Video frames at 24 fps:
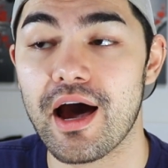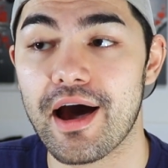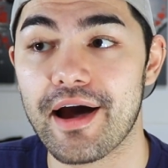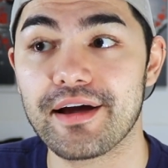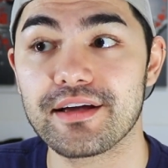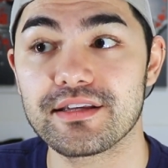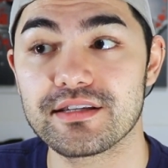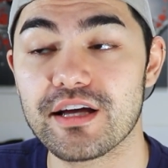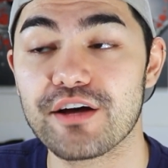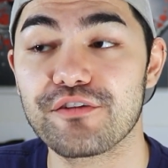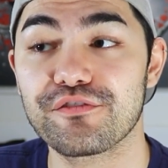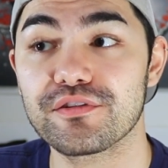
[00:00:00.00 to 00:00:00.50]

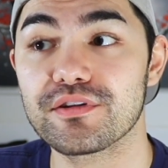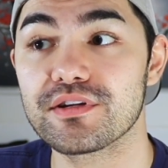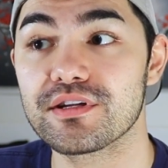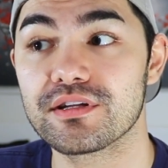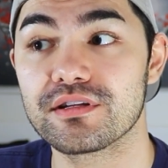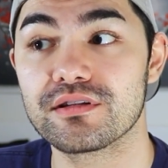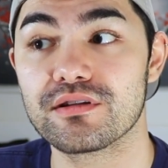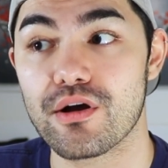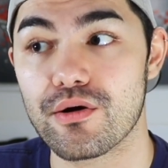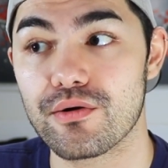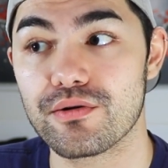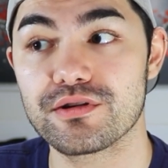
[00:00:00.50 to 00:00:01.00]
I
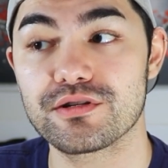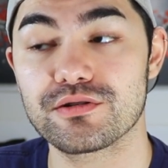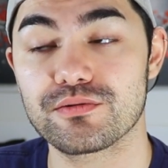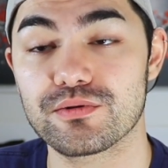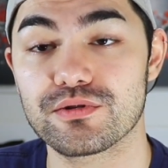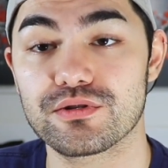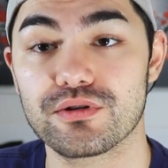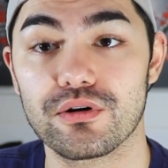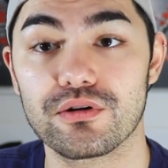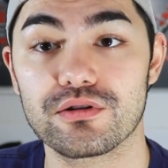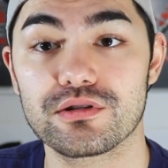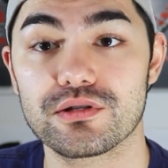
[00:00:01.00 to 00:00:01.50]
definitely noticed
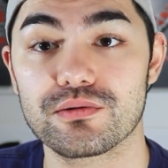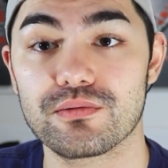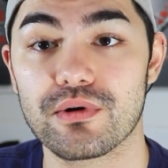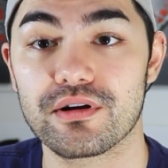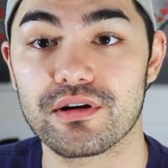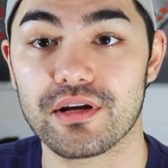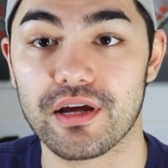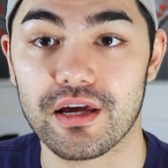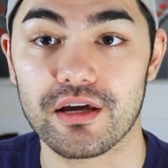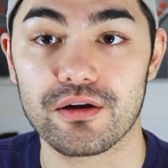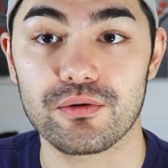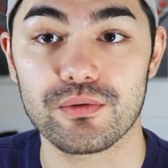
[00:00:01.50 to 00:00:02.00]
results
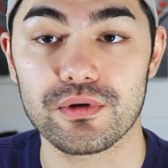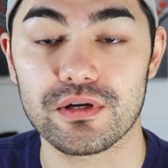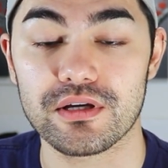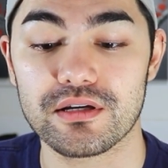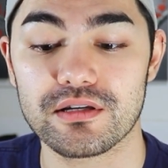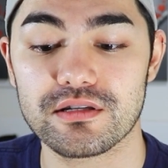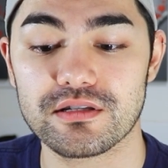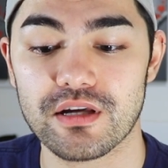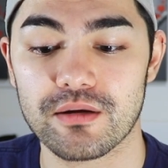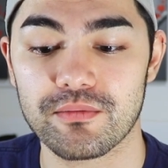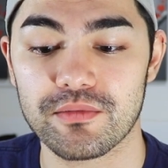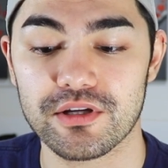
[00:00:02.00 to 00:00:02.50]
around 8
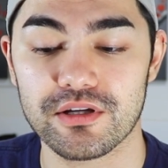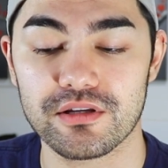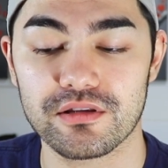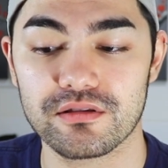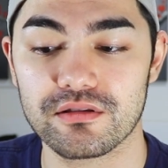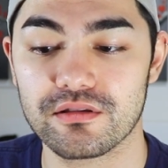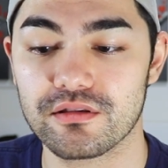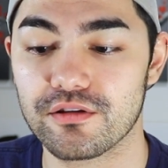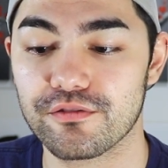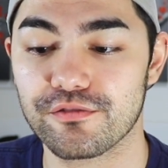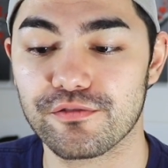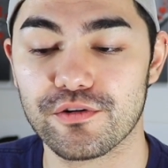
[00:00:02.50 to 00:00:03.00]
weeks. I
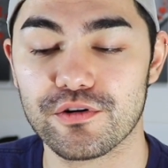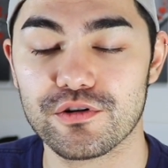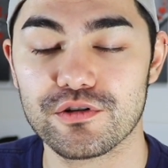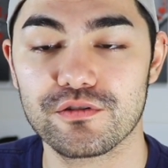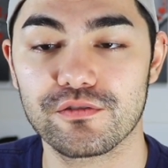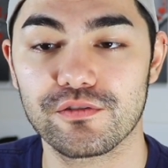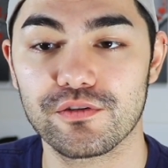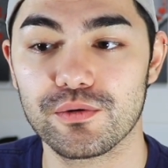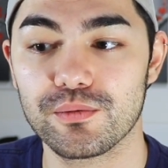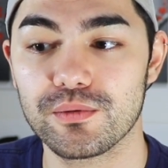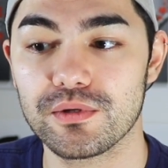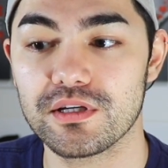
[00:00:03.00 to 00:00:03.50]
mean, the
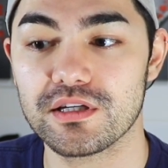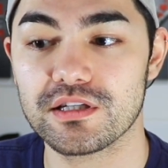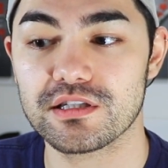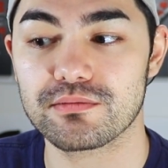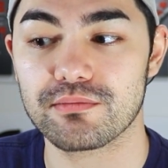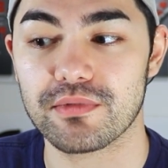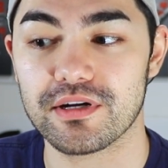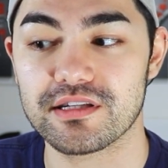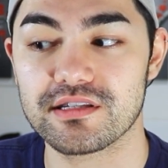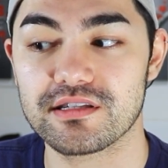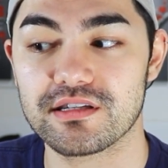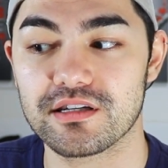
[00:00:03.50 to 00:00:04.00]
first few weeks,
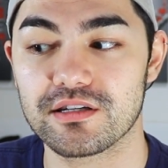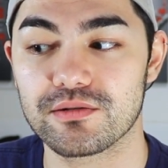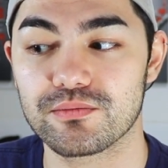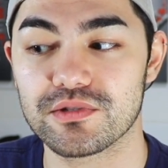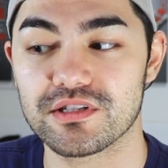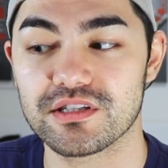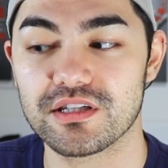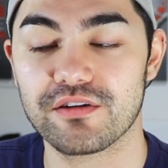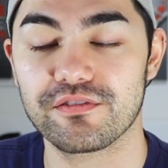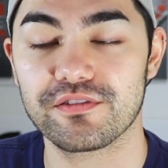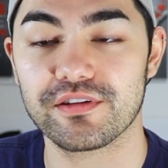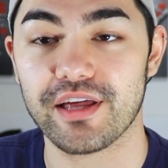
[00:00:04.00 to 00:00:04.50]
my skin
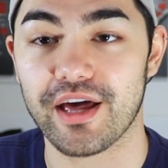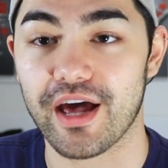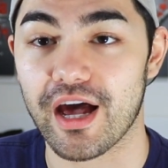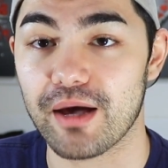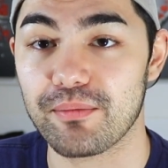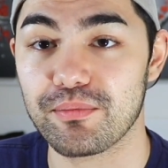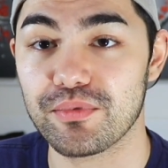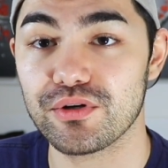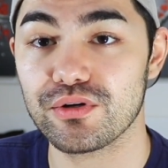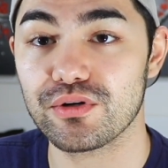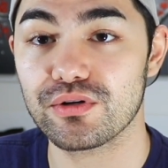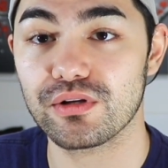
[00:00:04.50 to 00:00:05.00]
was definitely
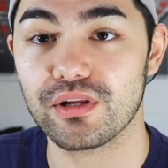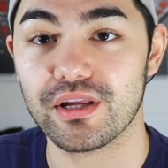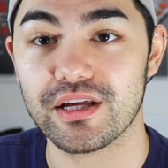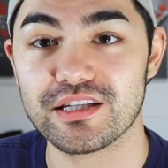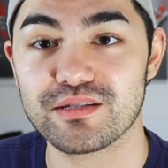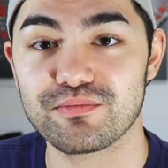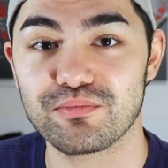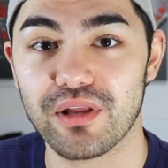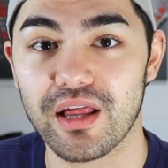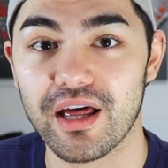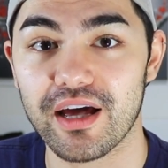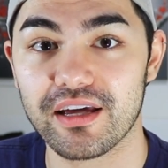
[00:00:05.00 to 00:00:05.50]
happier,
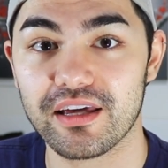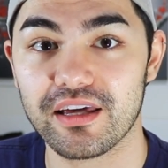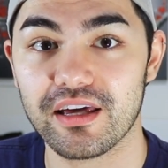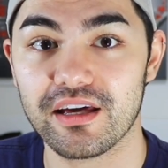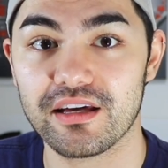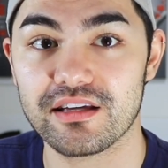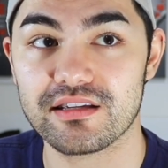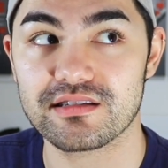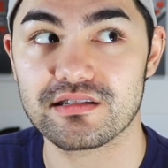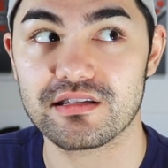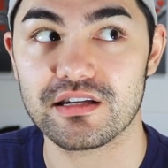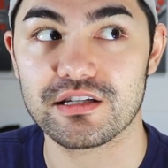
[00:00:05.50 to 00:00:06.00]
less
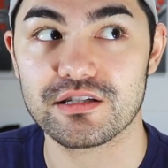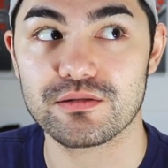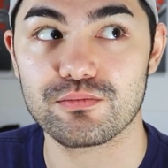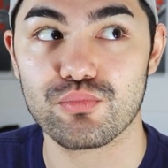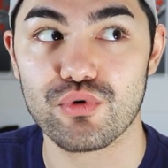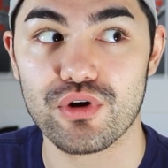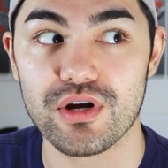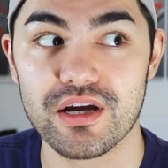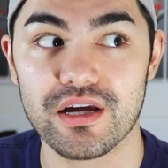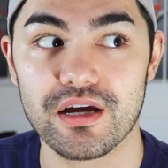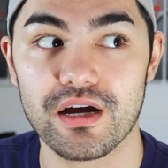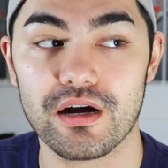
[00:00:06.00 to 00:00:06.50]
blackheads, less
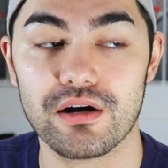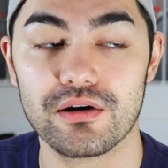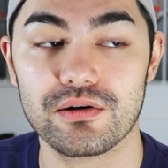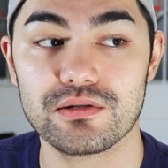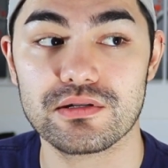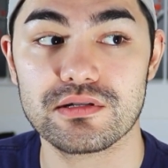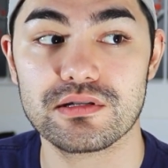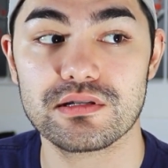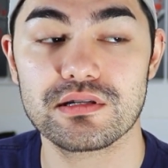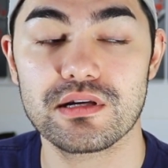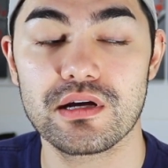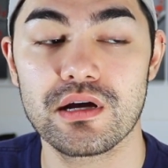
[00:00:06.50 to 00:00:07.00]

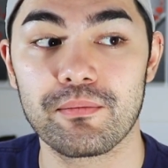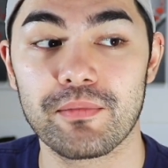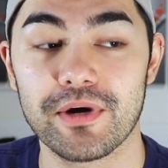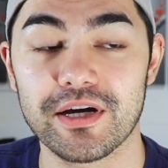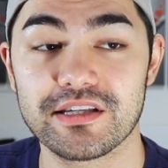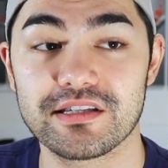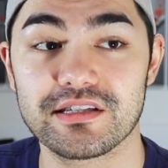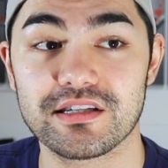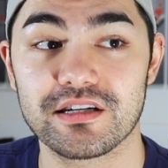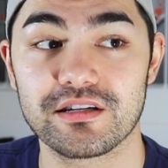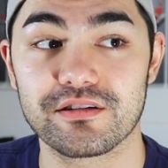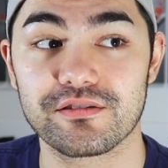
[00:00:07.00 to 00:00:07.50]
breakouts. My
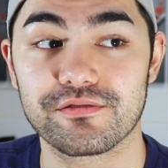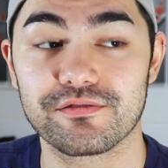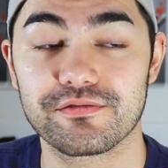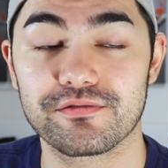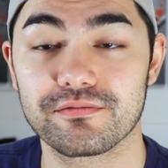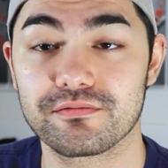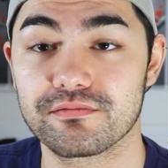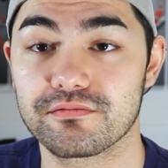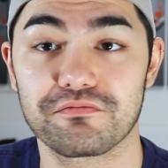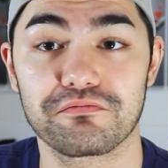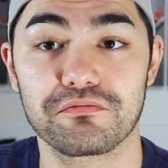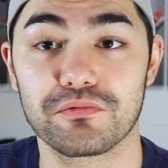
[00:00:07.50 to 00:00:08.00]
skin
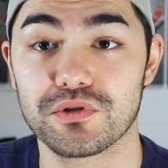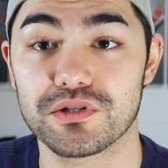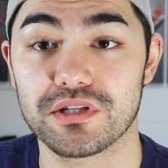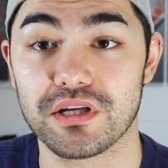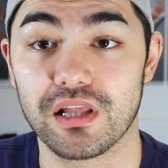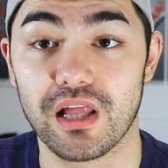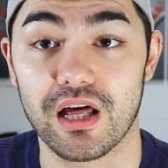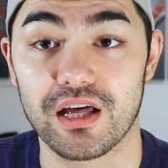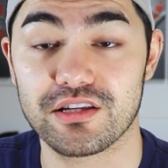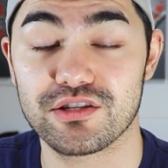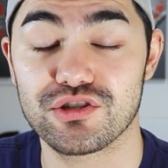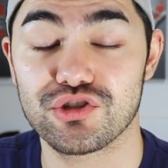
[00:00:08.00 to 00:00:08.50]
was a
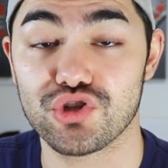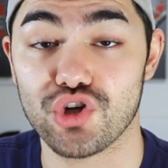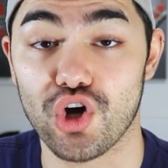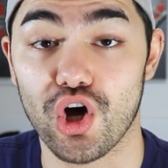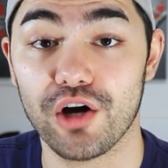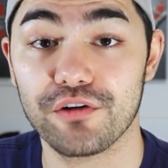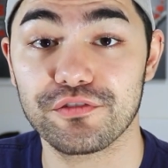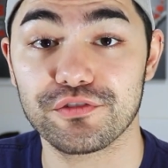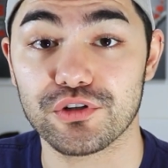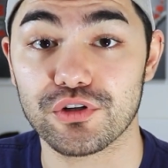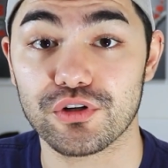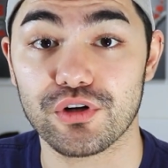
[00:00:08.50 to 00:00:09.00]
lot
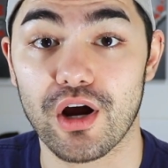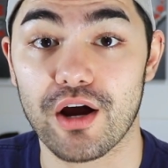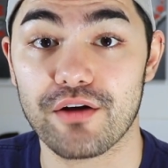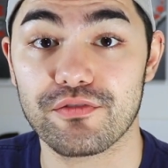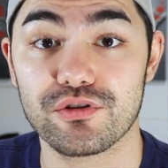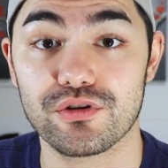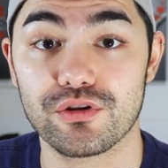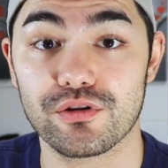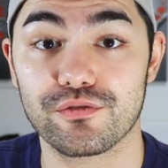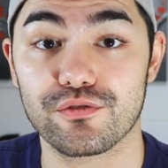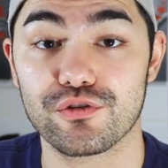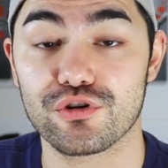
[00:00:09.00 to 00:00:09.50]
softer
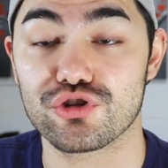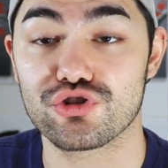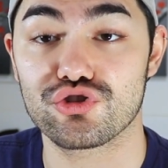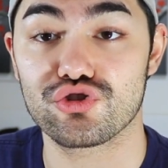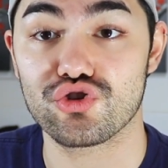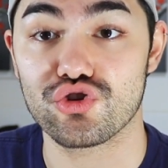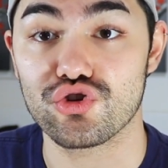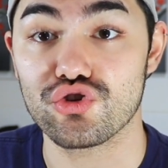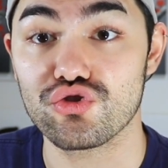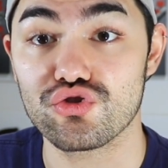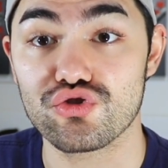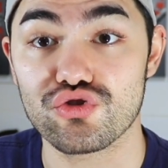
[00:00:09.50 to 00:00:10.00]
after the first
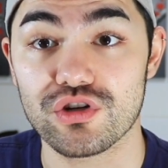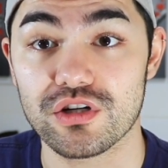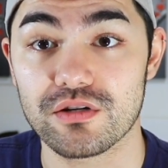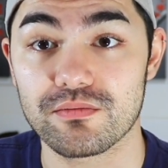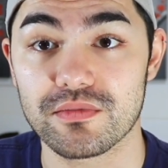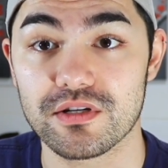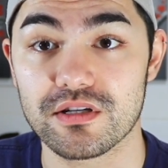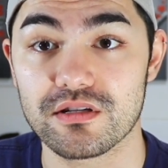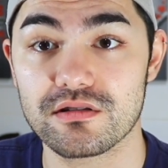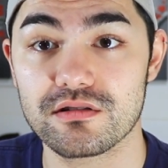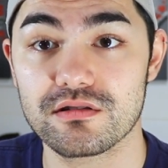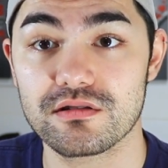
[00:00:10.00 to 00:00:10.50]
2
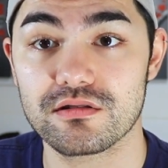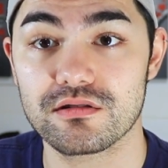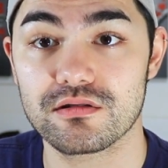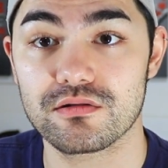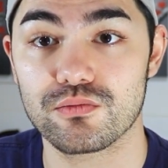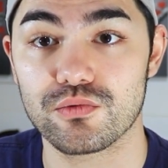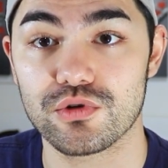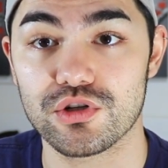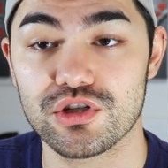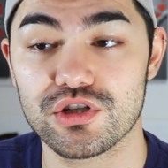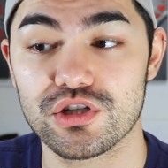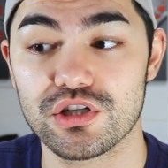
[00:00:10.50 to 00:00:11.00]
treatments,
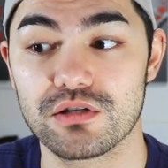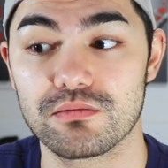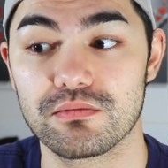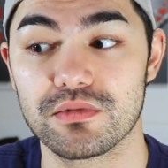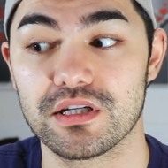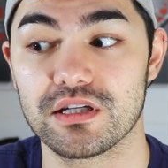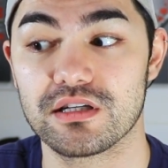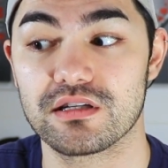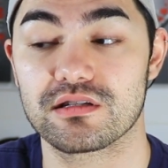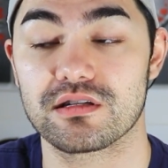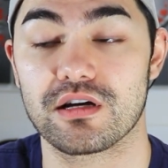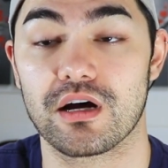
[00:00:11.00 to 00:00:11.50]
which to
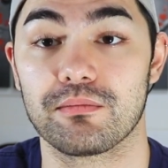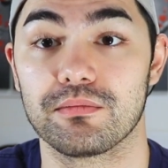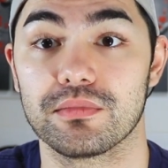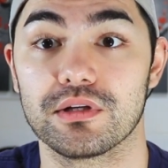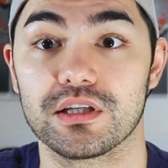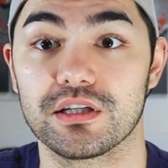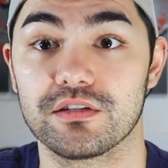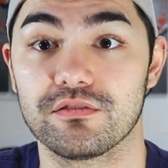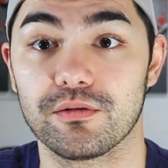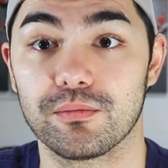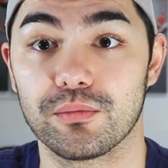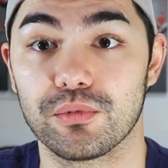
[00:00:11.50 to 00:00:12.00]
me is
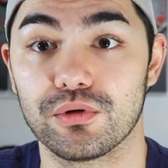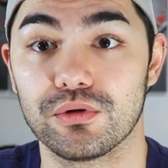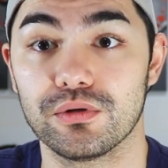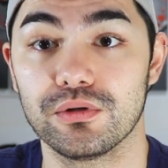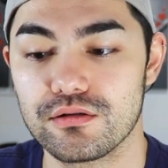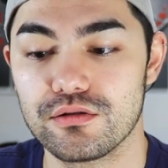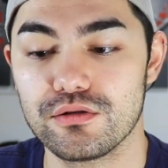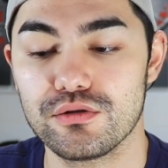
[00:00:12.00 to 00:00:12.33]
unbelievable.